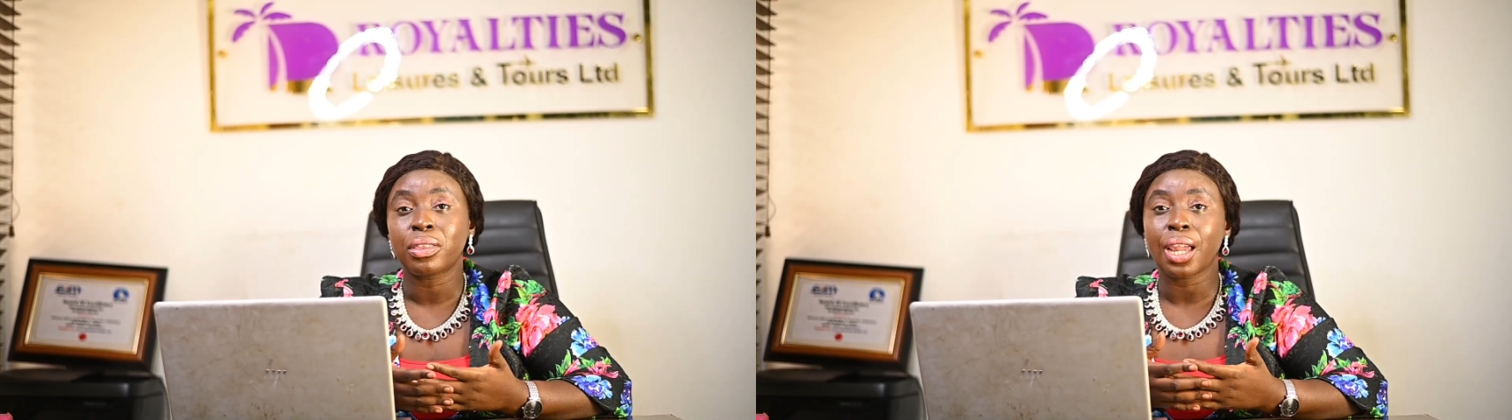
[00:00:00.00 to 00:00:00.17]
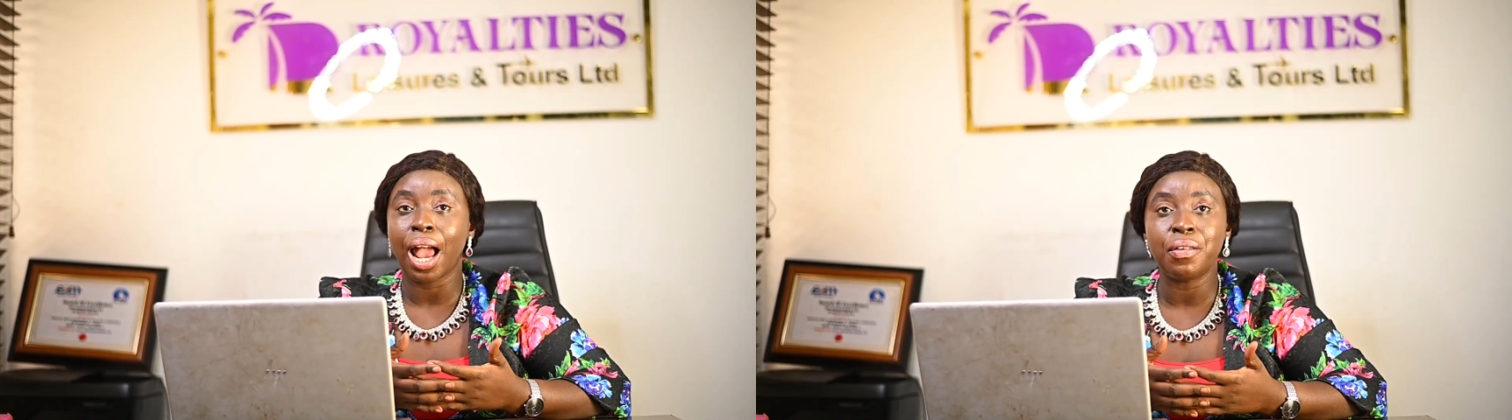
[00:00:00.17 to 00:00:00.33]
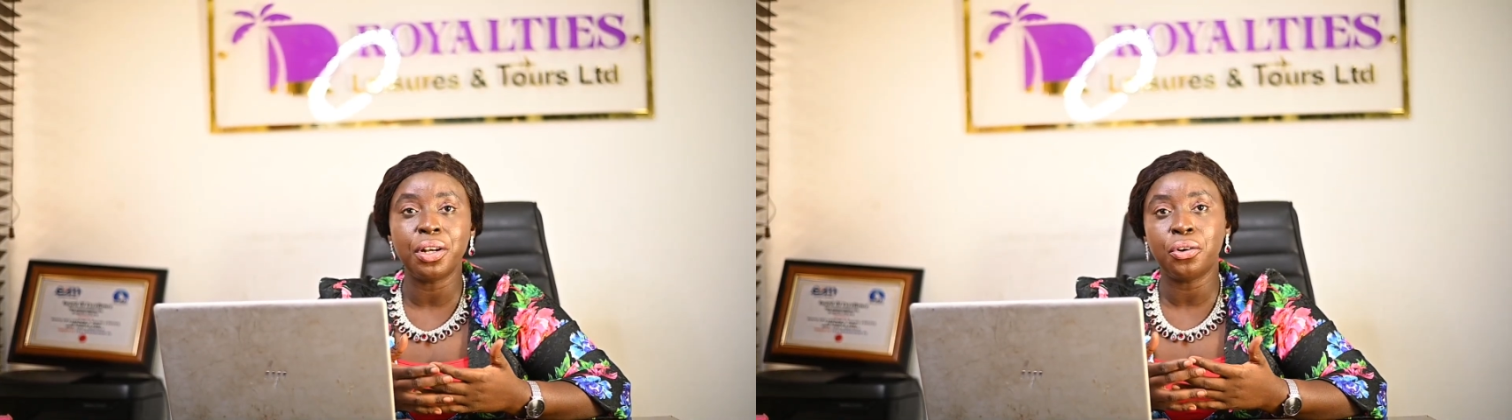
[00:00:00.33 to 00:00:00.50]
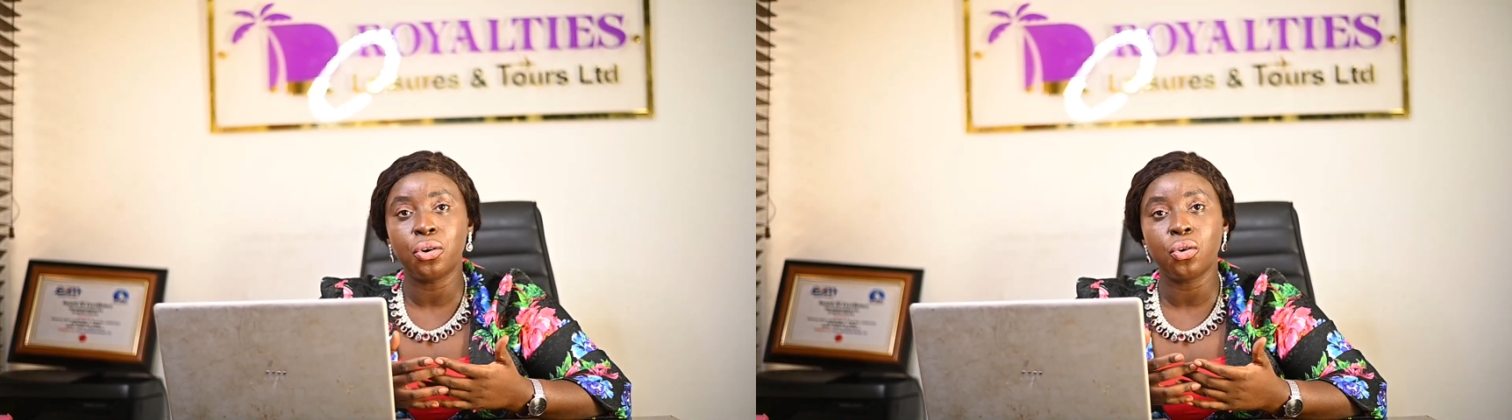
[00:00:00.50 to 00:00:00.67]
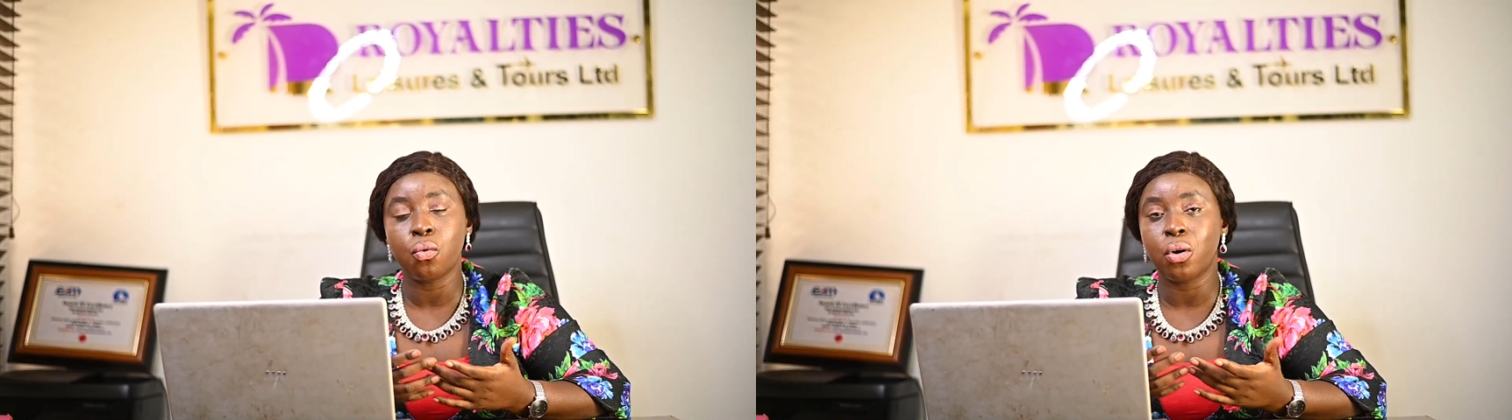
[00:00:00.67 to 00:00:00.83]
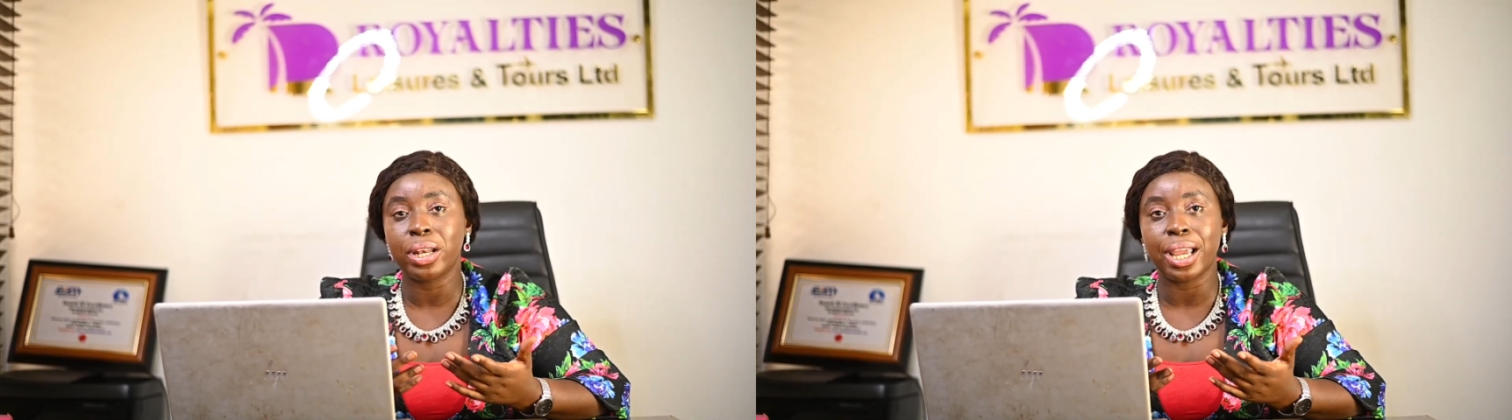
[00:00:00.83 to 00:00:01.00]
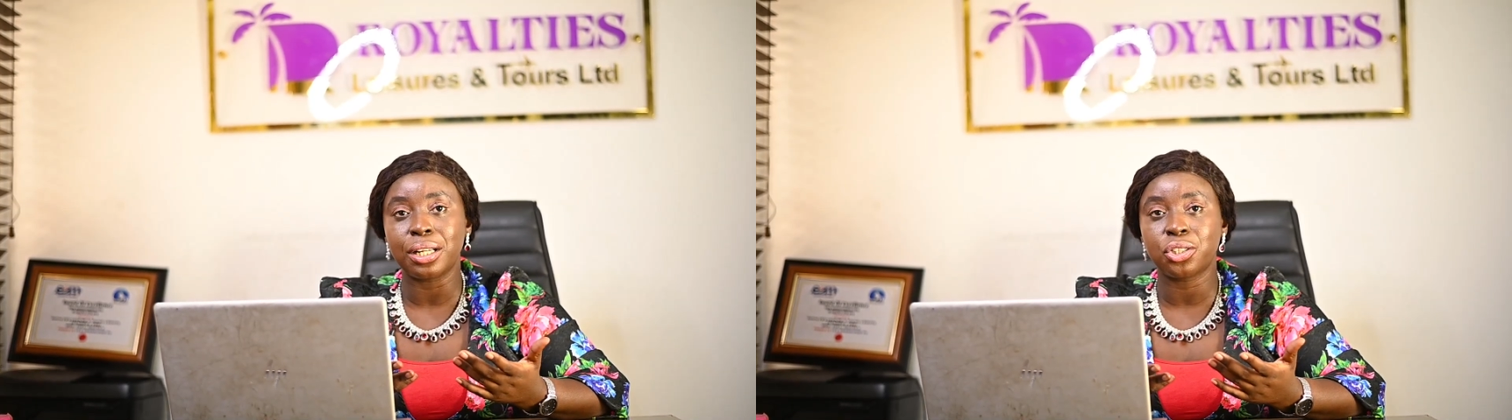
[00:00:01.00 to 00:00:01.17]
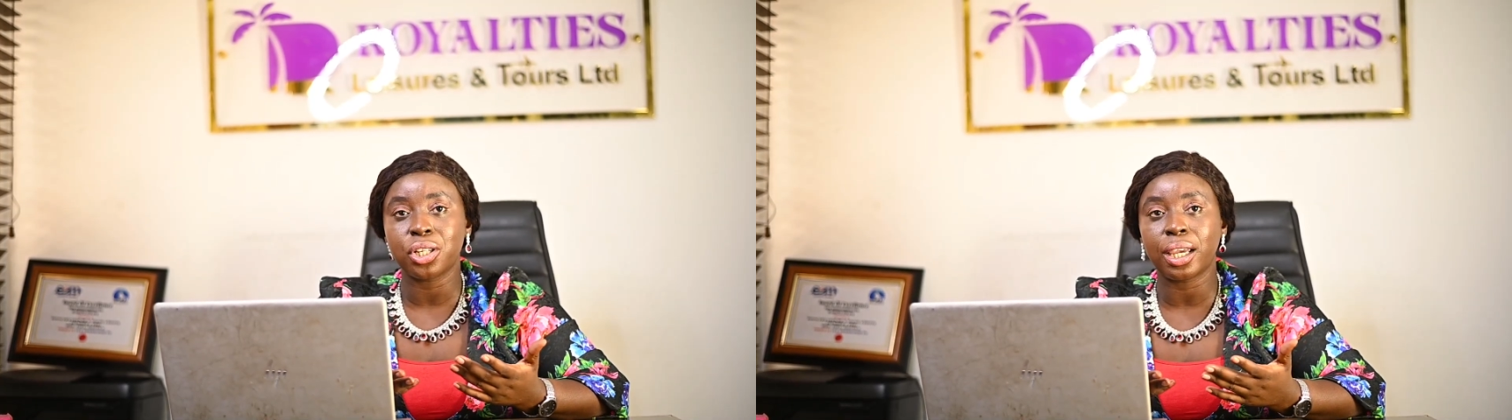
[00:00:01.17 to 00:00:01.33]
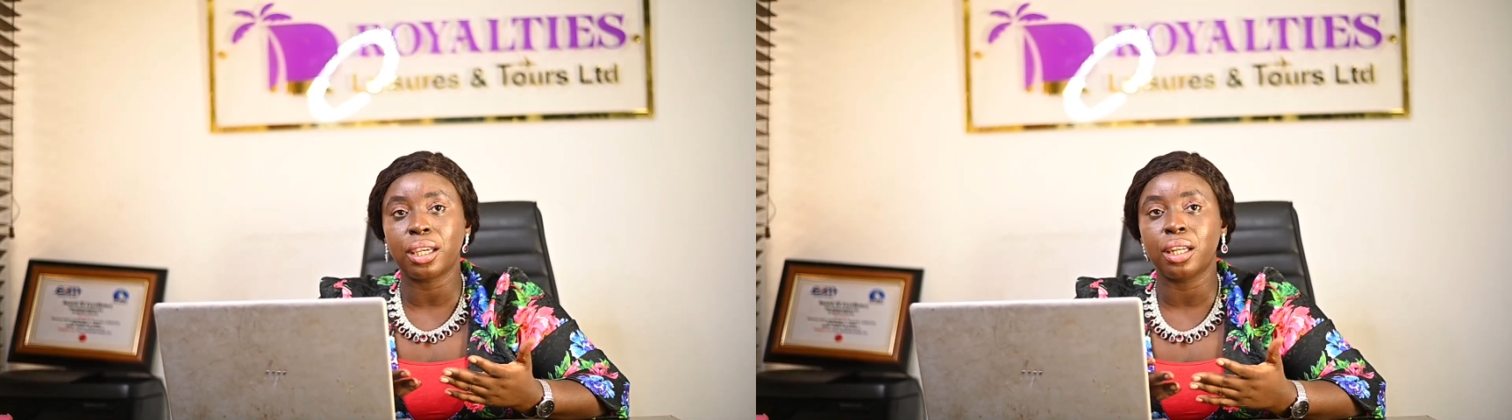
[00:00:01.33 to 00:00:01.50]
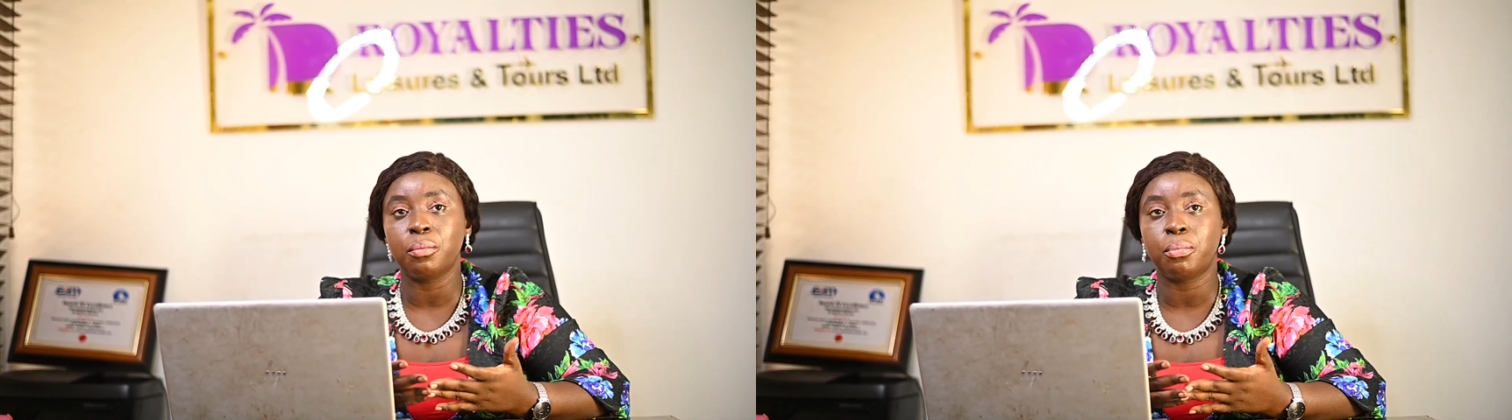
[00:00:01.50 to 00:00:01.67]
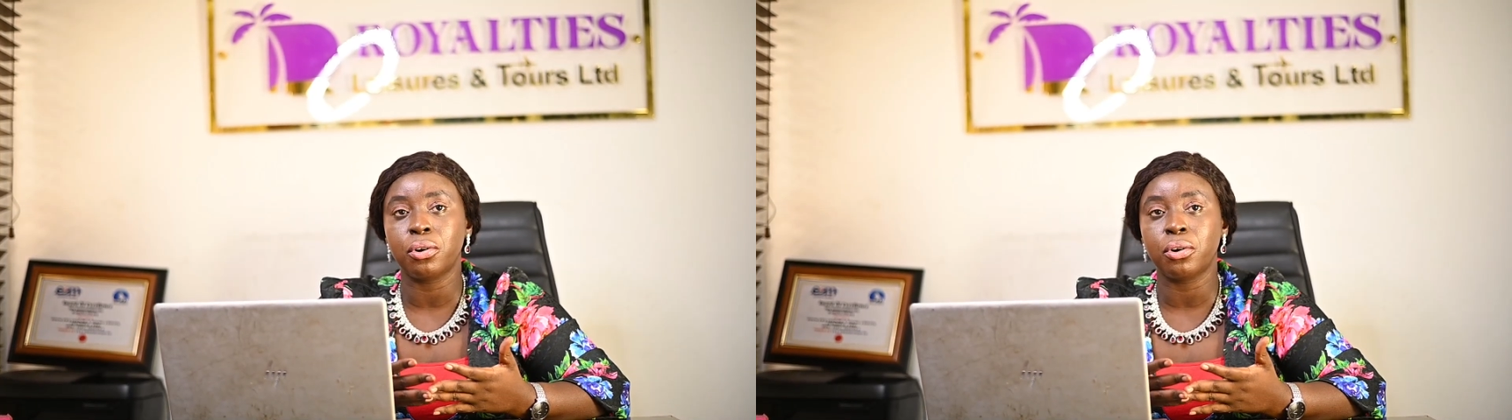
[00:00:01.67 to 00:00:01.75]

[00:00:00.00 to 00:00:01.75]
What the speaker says: I really don't know what they are checking,